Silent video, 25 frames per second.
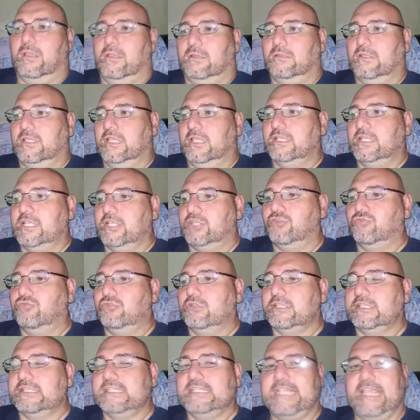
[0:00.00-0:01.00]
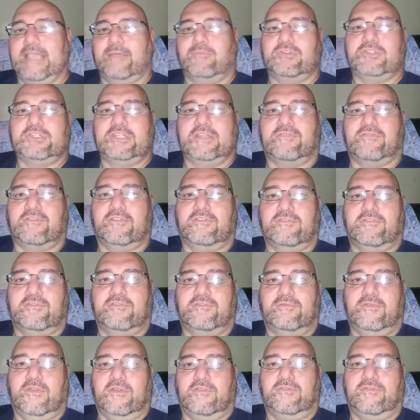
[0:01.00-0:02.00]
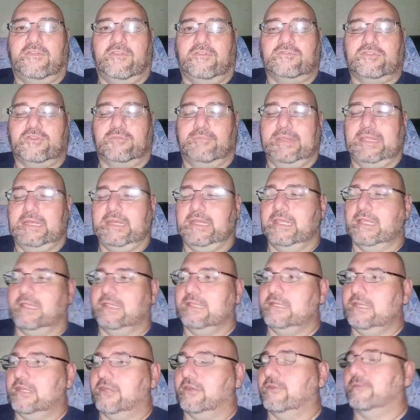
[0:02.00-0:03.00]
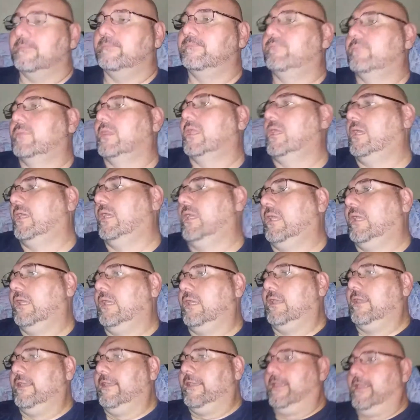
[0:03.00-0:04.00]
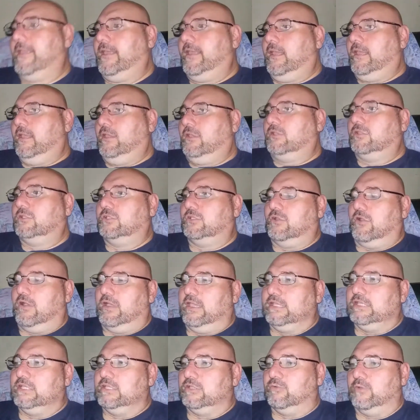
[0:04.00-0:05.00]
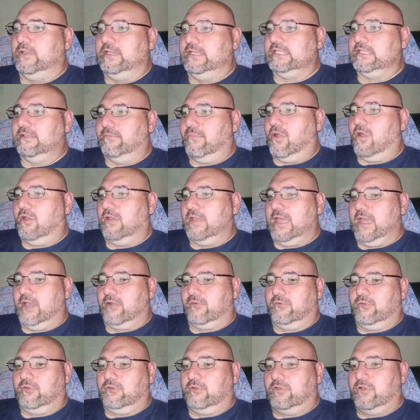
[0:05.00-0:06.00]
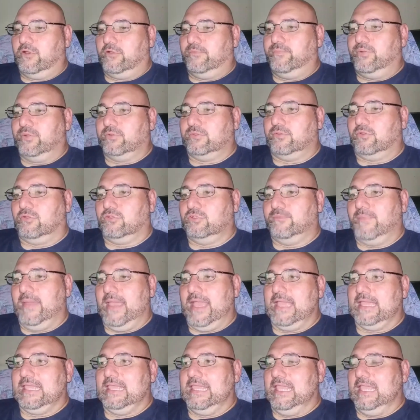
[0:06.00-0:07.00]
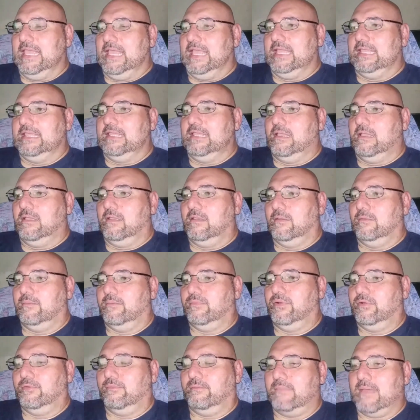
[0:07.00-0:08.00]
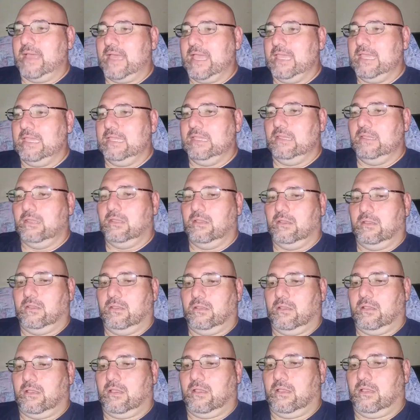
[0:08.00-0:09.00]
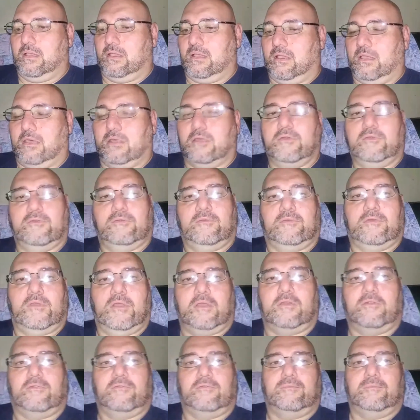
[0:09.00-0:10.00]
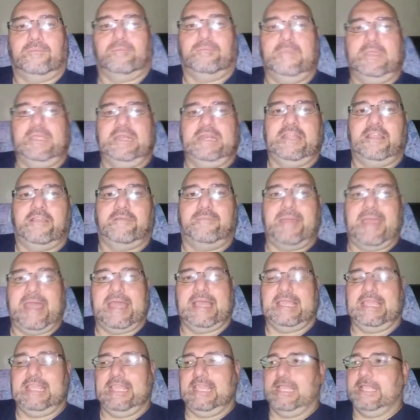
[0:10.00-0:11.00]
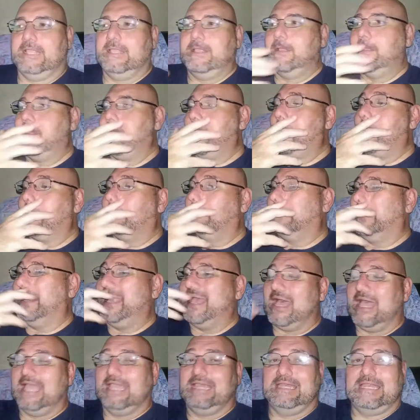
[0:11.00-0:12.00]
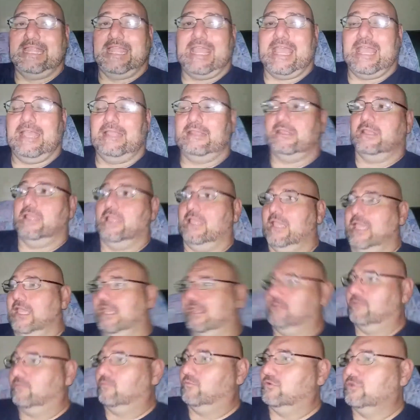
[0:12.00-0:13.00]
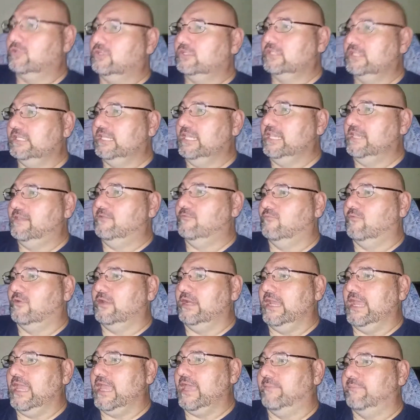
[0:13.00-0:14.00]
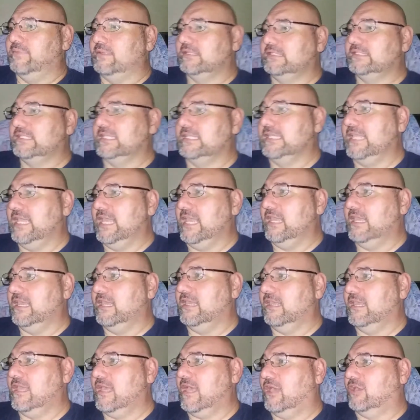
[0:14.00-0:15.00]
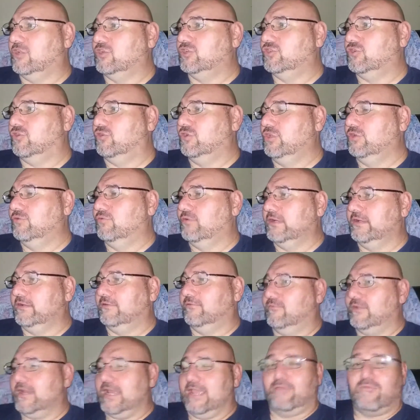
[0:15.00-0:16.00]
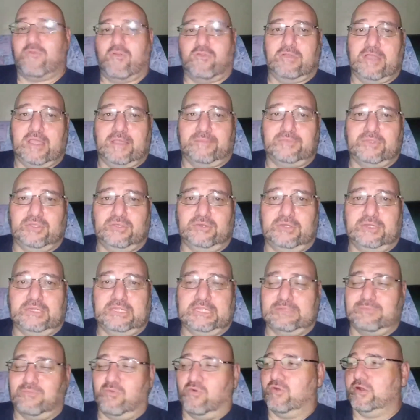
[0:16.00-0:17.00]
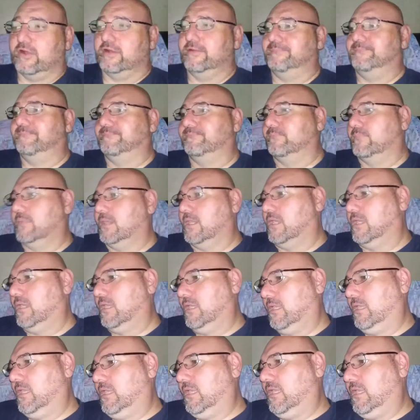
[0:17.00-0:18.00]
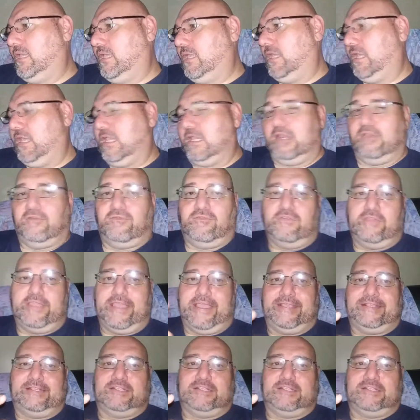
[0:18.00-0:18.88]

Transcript: things that you can sandwich different filter media in there. So I squeezed them all out real good. Put those back in. Put my other media back in behind that, and we'll see what happens today. I'll show you what I woke up to this morning. And if you guys